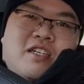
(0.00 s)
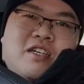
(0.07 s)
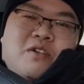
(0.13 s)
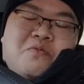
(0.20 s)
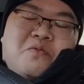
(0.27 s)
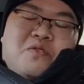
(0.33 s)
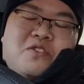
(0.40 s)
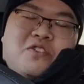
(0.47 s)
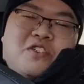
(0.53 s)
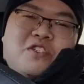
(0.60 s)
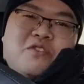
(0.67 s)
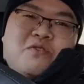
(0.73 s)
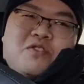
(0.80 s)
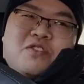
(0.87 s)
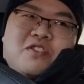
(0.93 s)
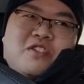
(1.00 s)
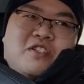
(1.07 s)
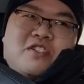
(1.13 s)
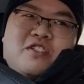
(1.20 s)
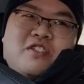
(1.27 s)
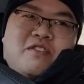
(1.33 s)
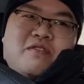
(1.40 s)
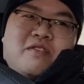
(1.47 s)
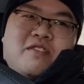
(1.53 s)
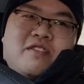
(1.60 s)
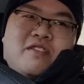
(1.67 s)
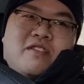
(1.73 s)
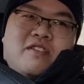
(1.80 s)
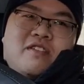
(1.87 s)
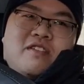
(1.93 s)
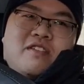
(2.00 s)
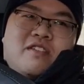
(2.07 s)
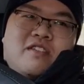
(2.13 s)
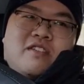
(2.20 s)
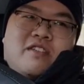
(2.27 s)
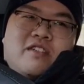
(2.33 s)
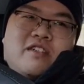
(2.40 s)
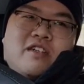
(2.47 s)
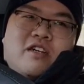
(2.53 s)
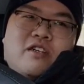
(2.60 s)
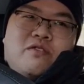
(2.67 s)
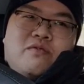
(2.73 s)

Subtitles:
I would say just I don't